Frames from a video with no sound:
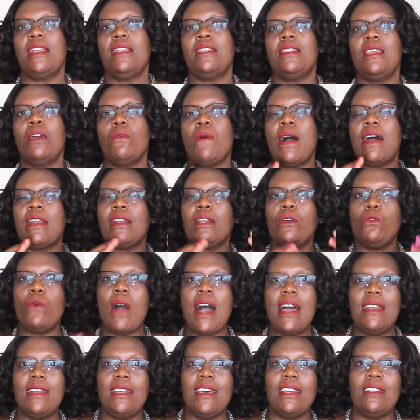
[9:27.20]
they were
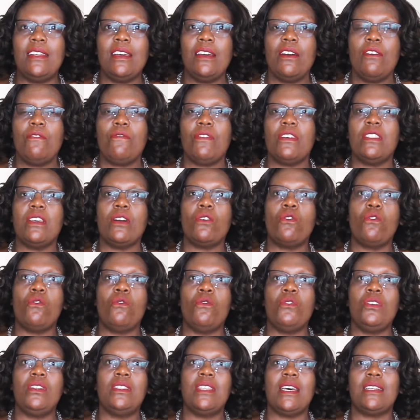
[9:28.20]
rewarded for the
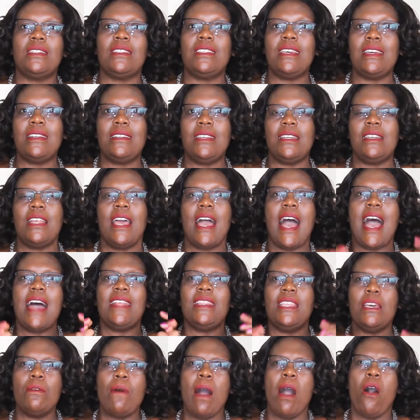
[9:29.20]
good that they did.
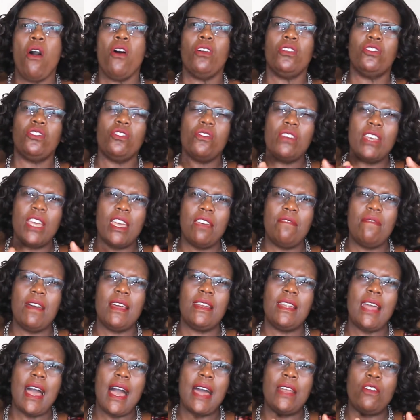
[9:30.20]
They were also
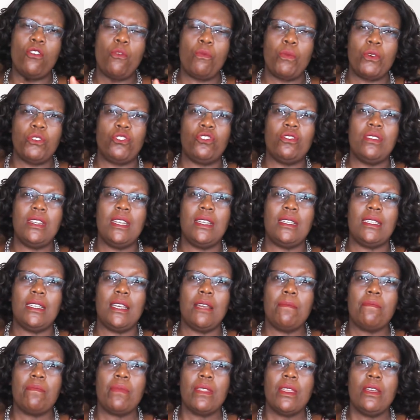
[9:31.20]
given an
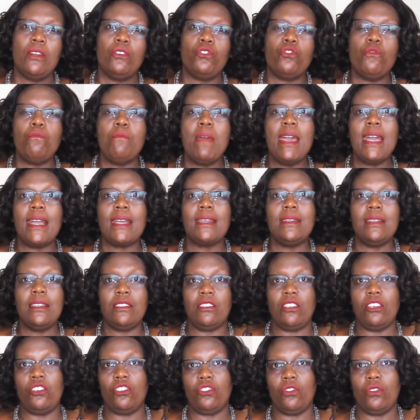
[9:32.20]
opportunity to make
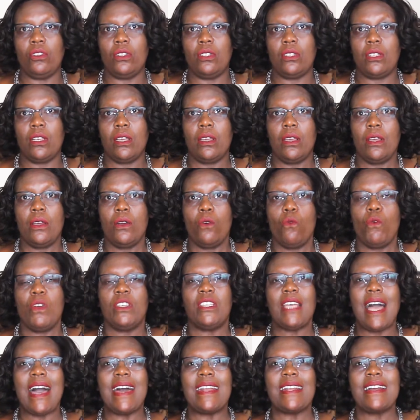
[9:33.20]
decisions,
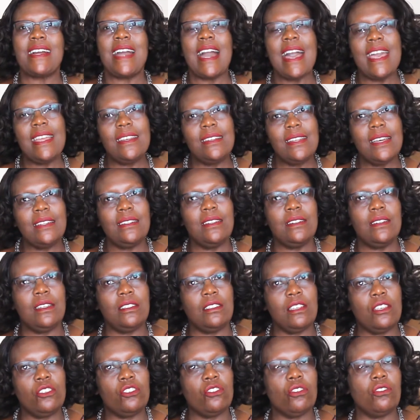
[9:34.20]
which are guided
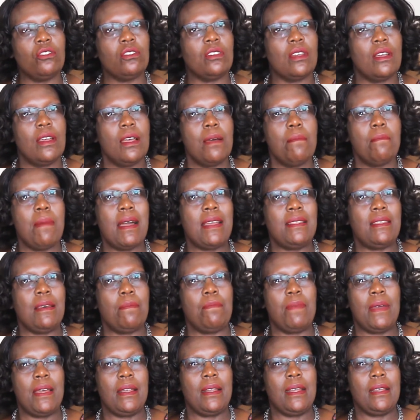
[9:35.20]
decisions by the
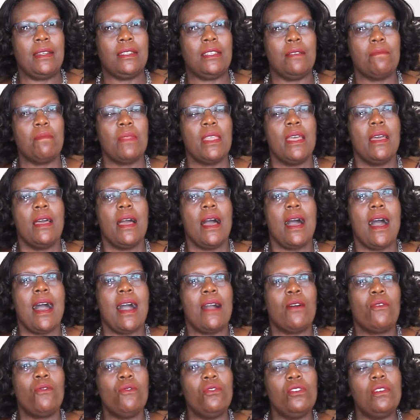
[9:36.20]
parent. A
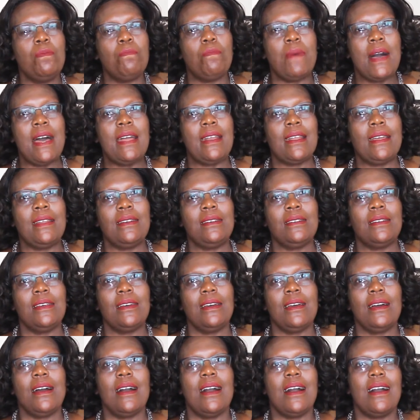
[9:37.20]
good parent
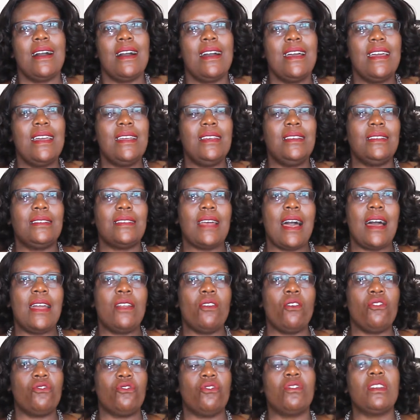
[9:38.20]
is an
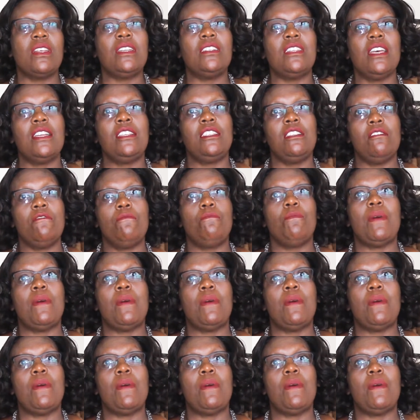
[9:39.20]
authoritative